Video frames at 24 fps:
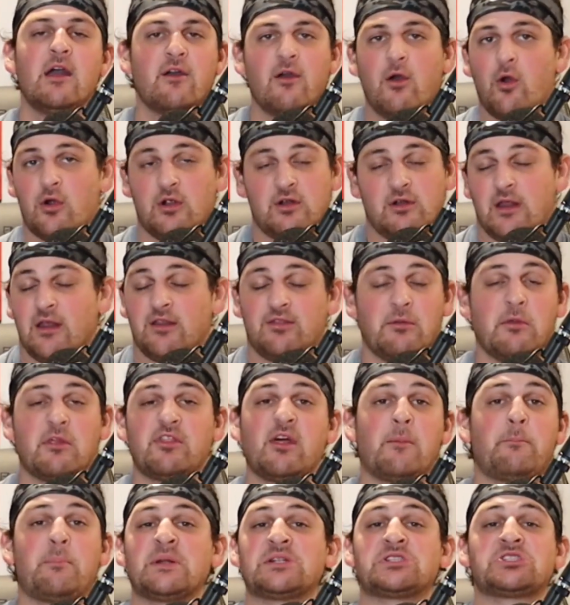or
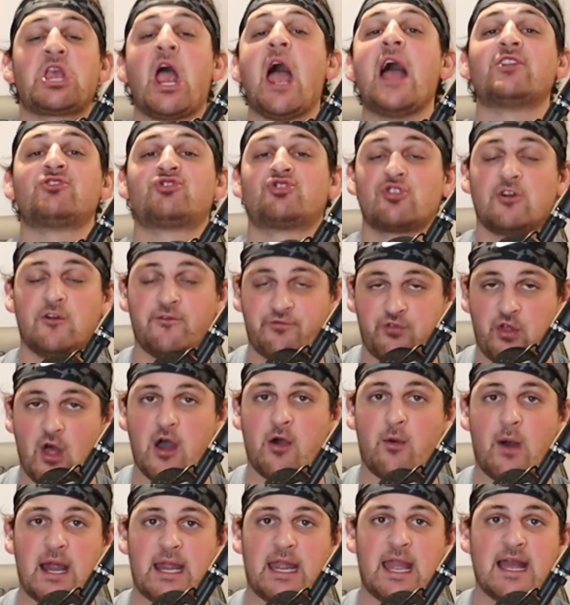the potential
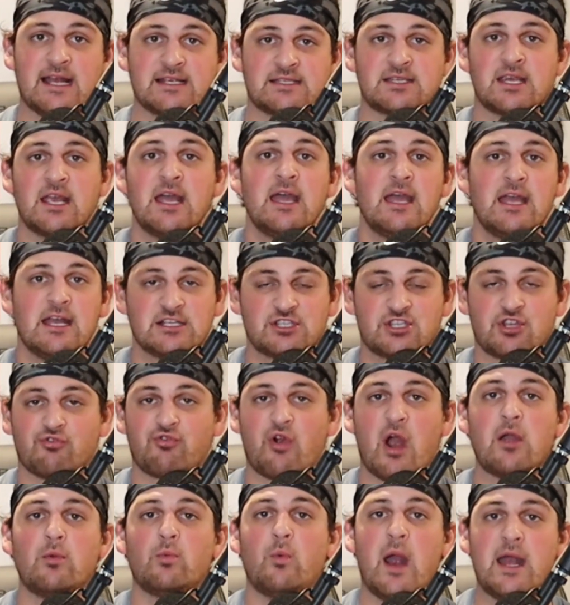flow, I guess, is the
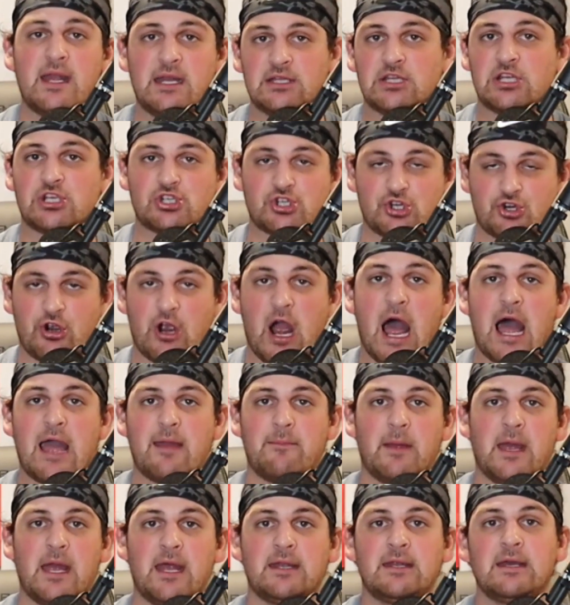right way to
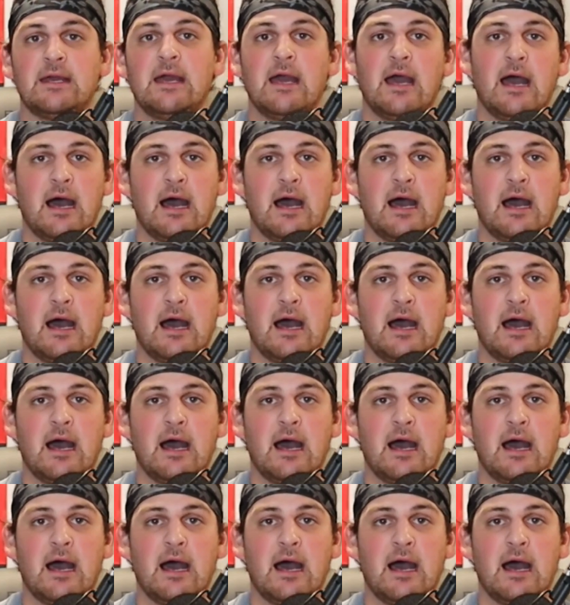describe it.